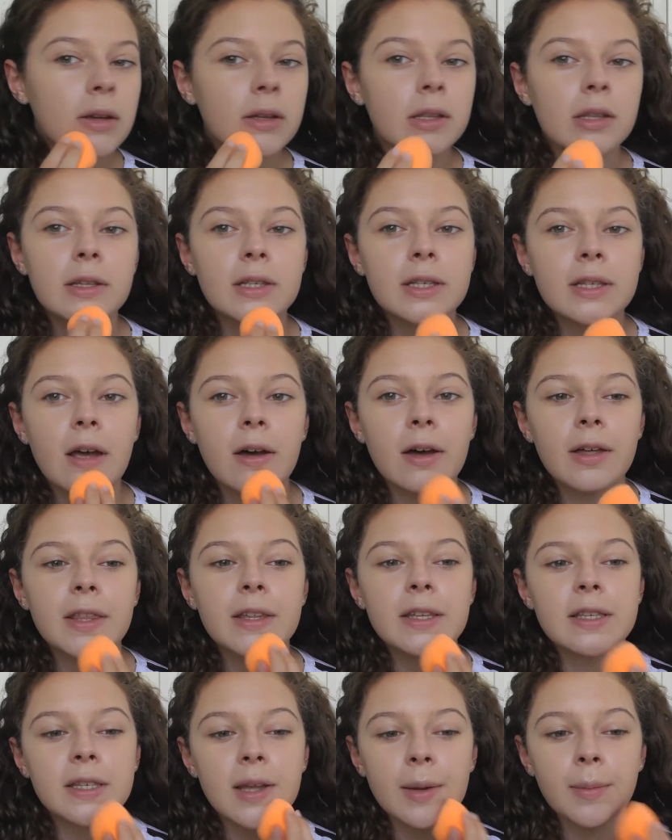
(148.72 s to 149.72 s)
At the start of
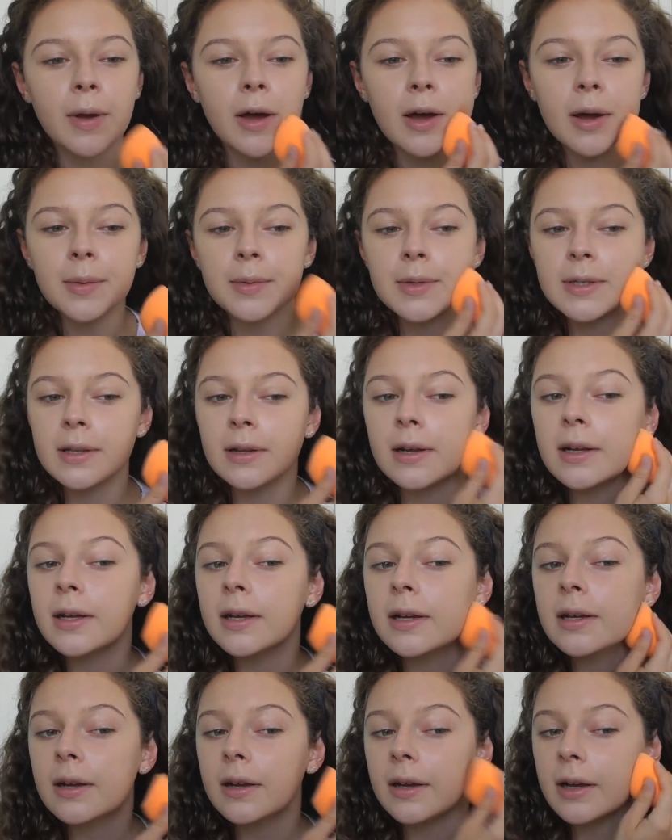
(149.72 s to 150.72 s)
this summer, I was
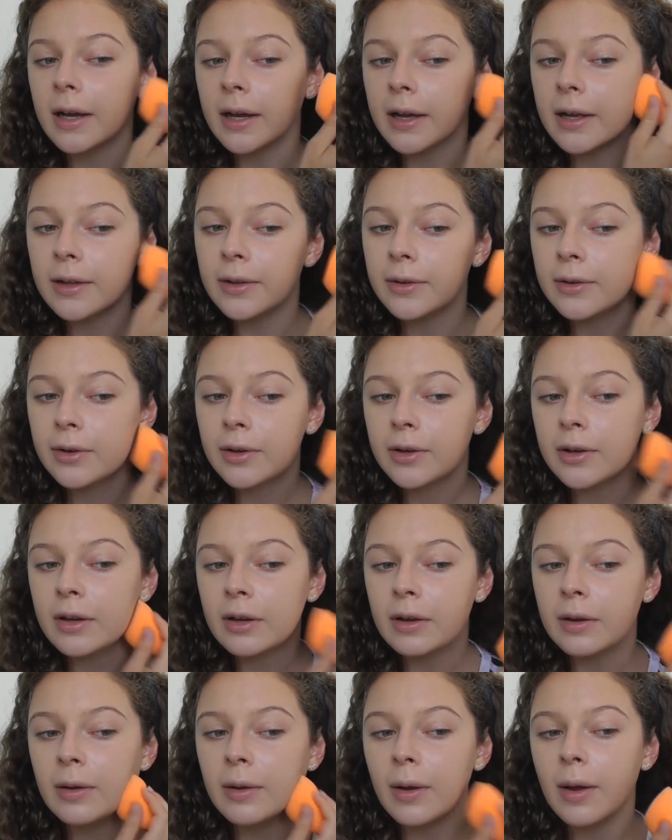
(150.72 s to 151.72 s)
like, okay, you're
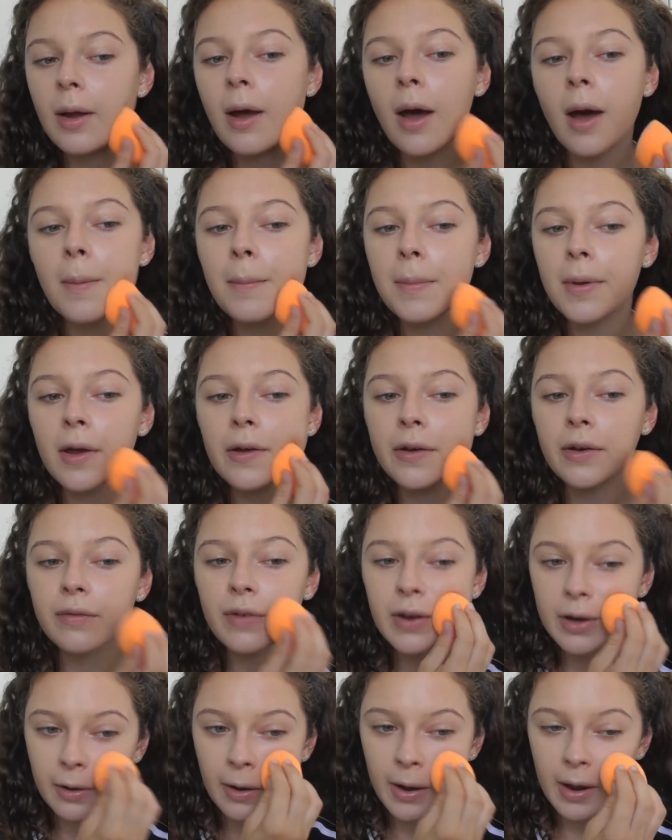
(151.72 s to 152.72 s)
gonna upload a
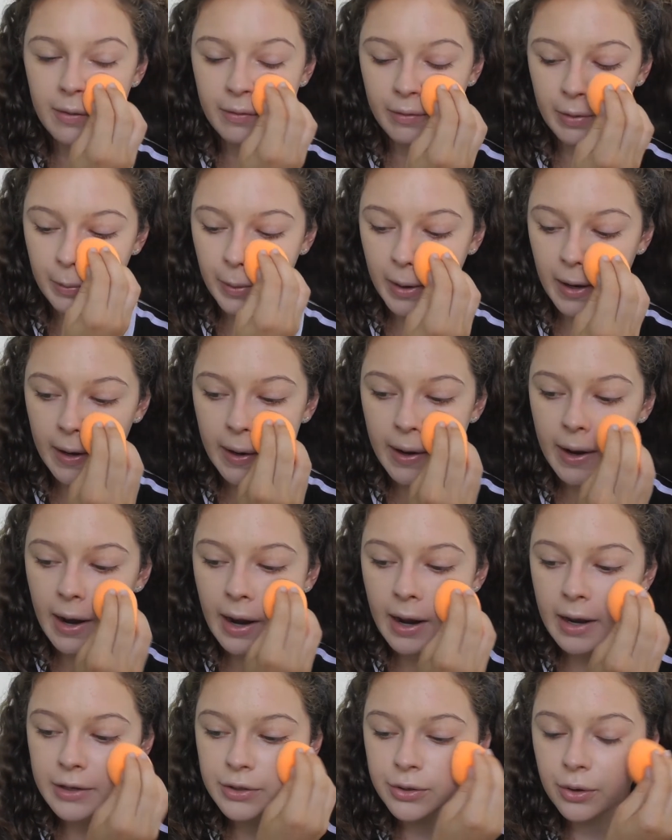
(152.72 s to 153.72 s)
video every week
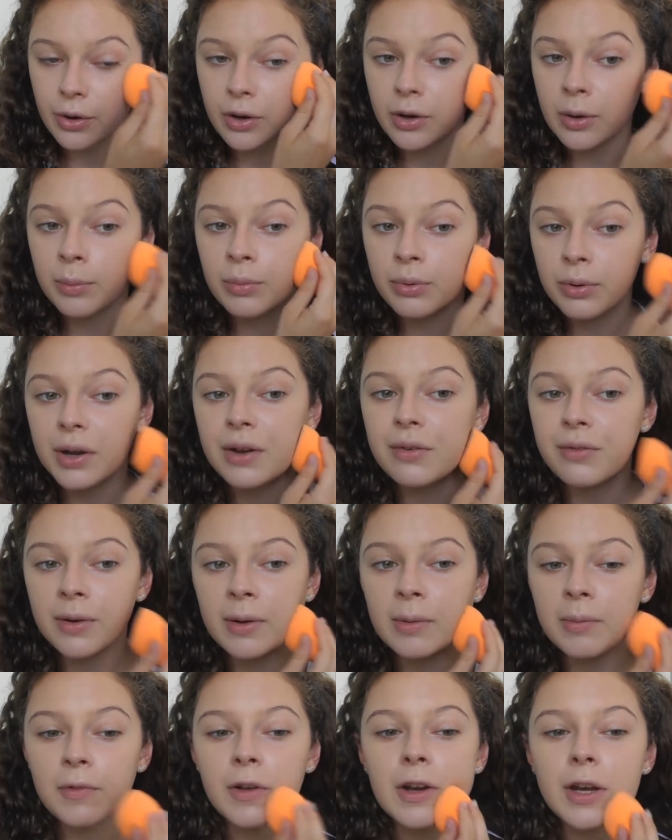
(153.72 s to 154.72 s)
and you're gonna pre
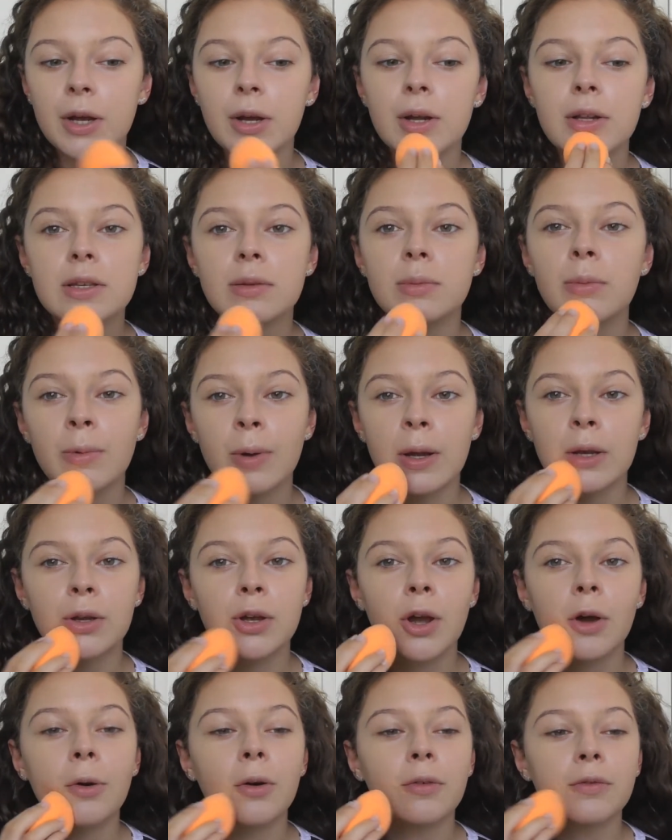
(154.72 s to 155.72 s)
film videos for when
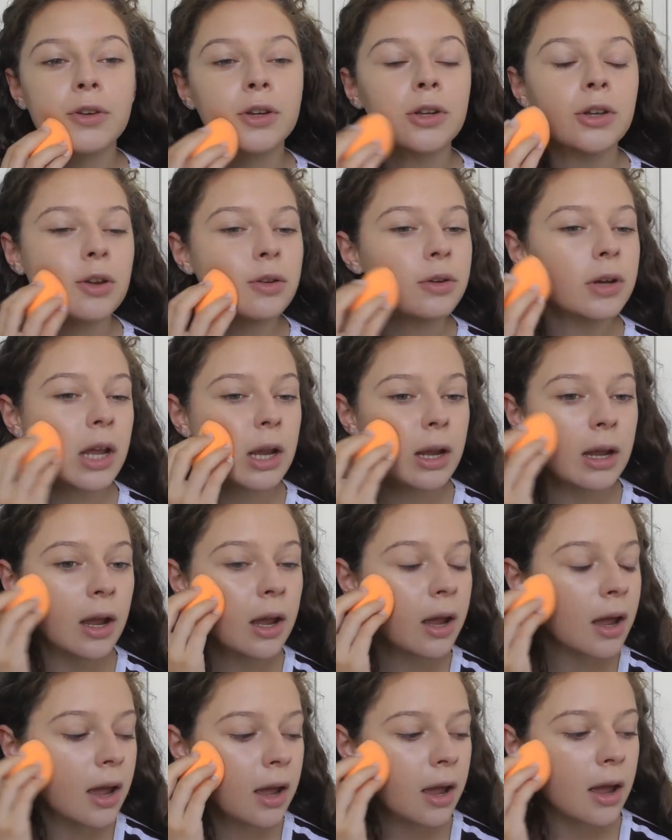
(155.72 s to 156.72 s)
you go off to
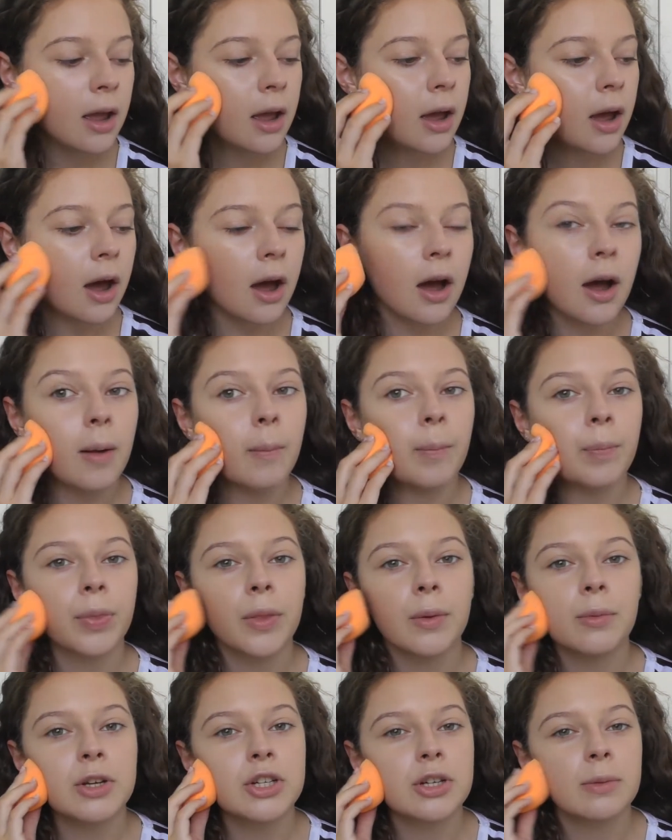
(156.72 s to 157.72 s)
uni, um,
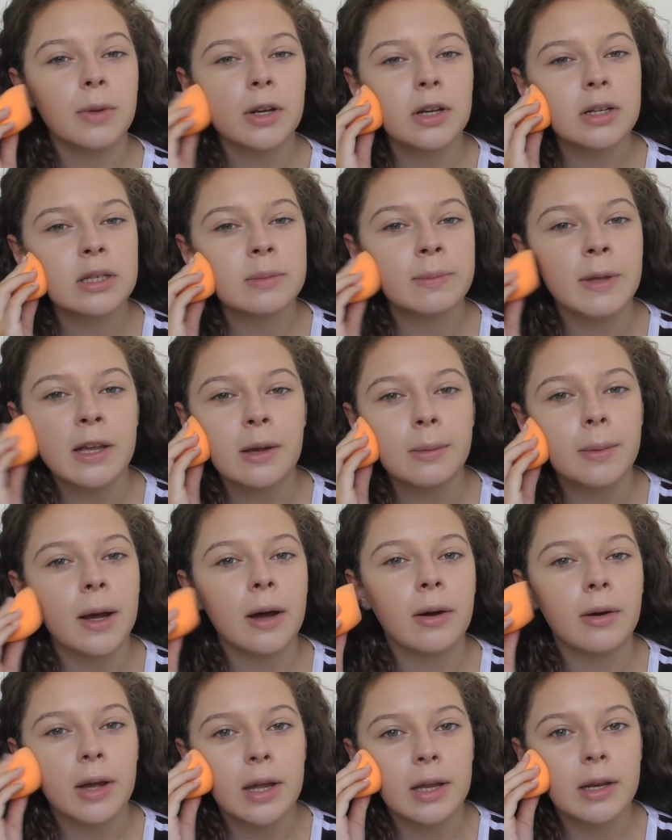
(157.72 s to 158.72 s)
which I'm gonna speak
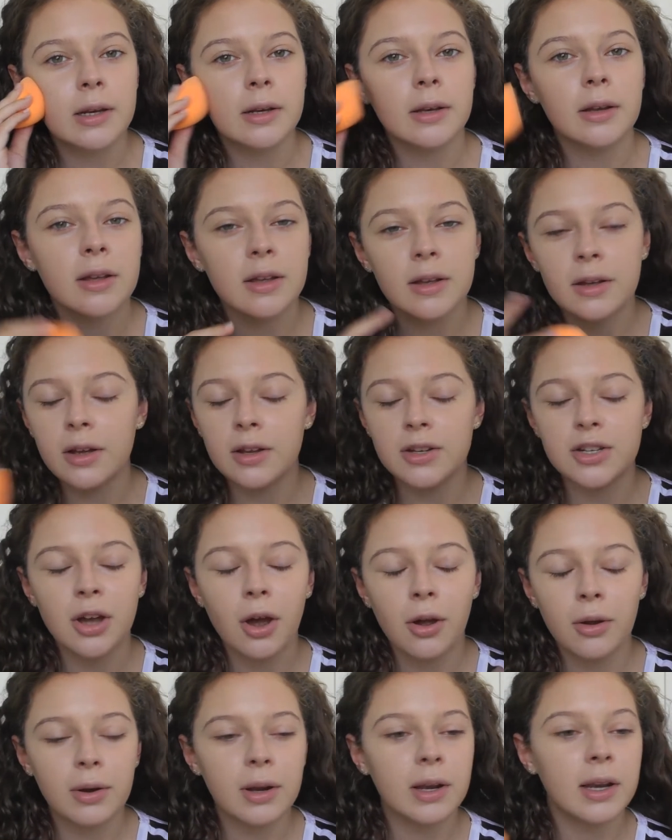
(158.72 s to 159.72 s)
about in a, a
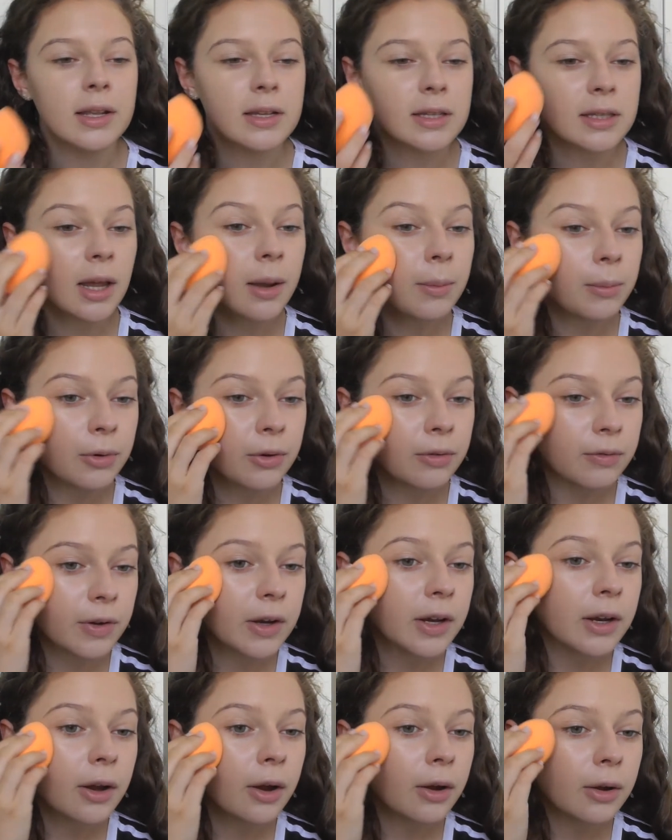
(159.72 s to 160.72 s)
totally separate
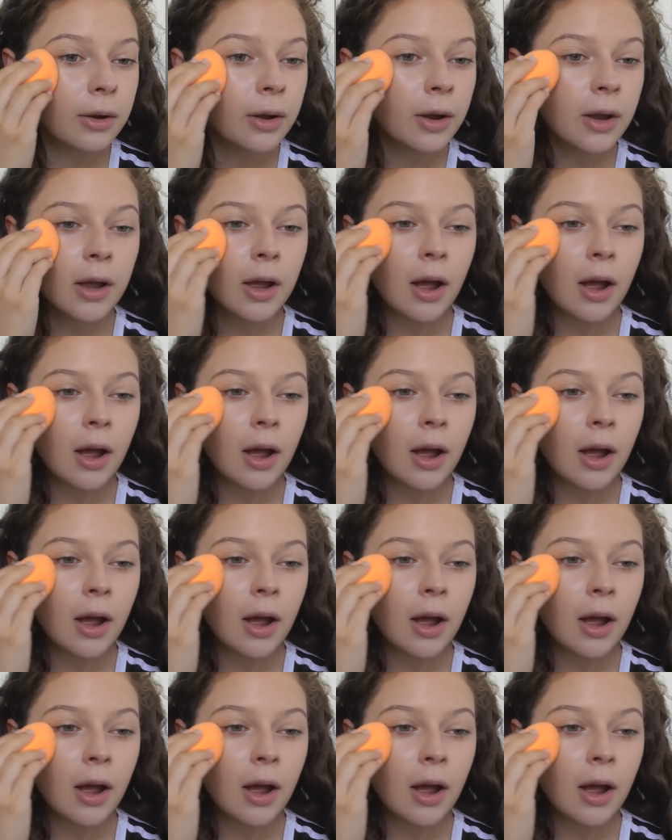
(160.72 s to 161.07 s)
video.